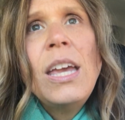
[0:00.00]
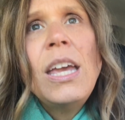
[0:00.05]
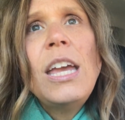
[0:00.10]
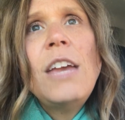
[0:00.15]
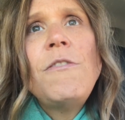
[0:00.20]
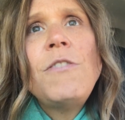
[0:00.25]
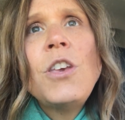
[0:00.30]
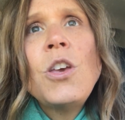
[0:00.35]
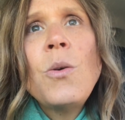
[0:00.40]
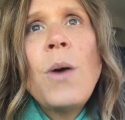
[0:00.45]

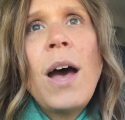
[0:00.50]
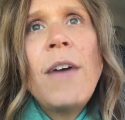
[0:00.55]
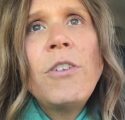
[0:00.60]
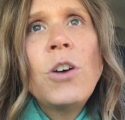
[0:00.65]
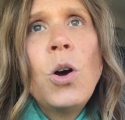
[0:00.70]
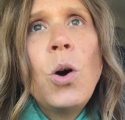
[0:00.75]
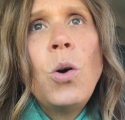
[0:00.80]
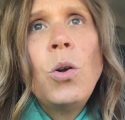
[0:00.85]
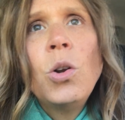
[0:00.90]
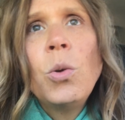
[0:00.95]
If you have a
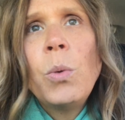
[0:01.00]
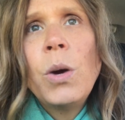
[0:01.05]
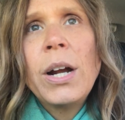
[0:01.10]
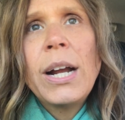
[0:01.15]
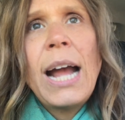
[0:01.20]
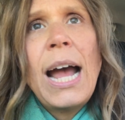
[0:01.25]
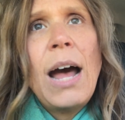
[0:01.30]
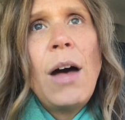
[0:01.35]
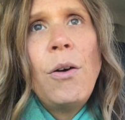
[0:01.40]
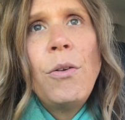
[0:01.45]
goal to
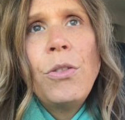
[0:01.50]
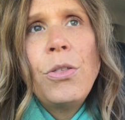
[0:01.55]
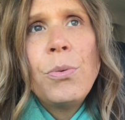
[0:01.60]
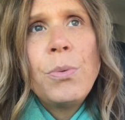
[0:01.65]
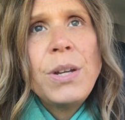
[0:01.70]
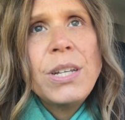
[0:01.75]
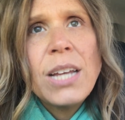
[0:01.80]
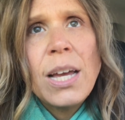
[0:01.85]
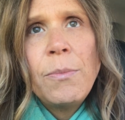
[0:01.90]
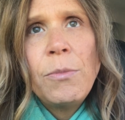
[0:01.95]
work out
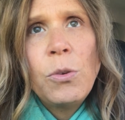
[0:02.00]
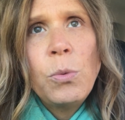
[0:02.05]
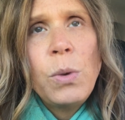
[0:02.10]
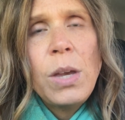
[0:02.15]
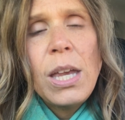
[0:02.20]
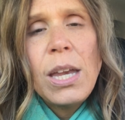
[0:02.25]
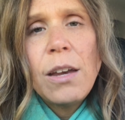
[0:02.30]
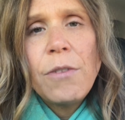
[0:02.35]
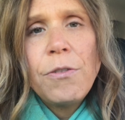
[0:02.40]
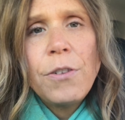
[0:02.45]
3 times a
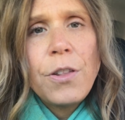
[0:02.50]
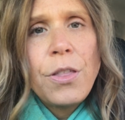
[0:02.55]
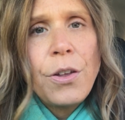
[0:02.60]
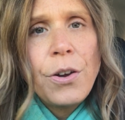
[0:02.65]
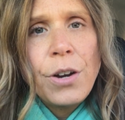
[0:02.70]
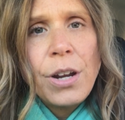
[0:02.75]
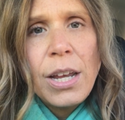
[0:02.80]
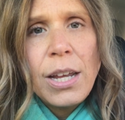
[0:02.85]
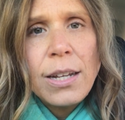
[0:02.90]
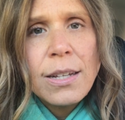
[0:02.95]
week for
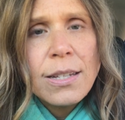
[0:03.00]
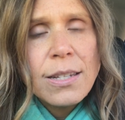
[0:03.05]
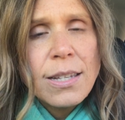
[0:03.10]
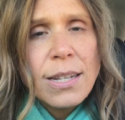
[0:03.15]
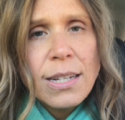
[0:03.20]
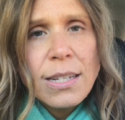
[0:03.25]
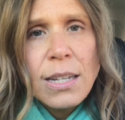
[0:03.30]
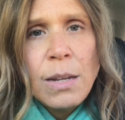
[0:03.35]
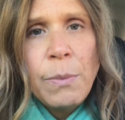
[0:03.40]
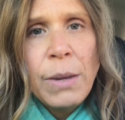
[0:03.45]
30 to
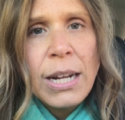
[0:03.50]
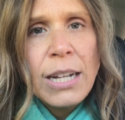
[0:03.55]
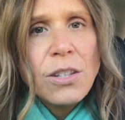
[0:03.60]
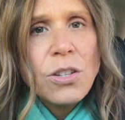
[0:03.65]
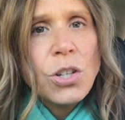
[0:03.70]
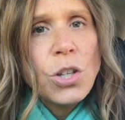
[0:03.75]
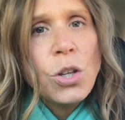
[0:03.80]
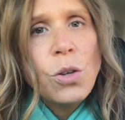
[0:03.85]
60 minutes,